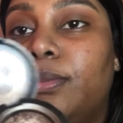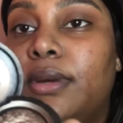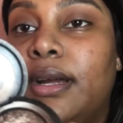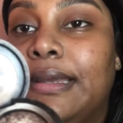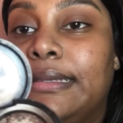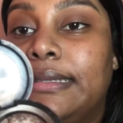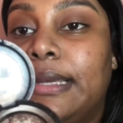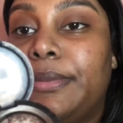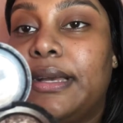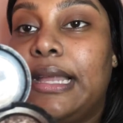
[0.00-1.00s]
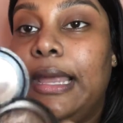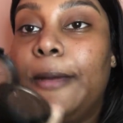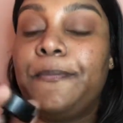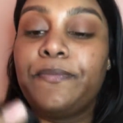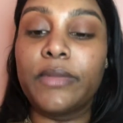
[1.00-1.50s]
brown type
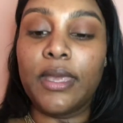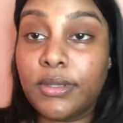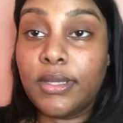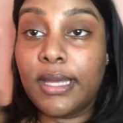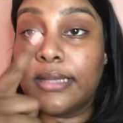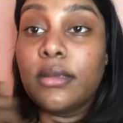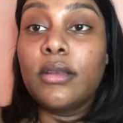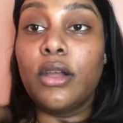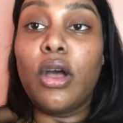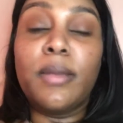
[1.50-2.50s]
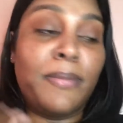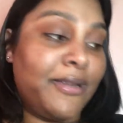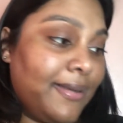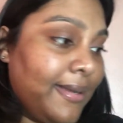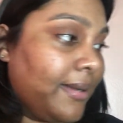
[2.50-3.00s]
color. So that's gonna go on my
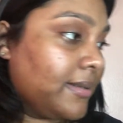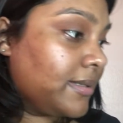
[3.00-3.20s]
lid.